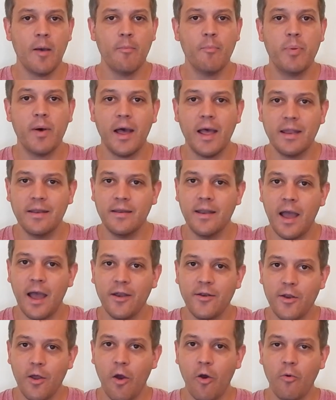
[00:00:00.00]
but
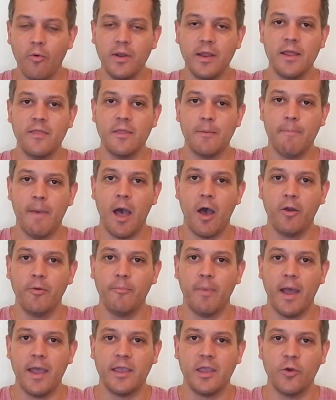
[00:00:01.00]
not known in the
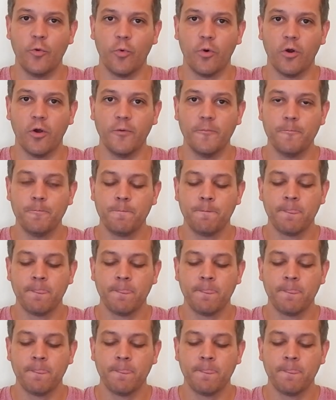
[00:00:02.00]
mountain biking world.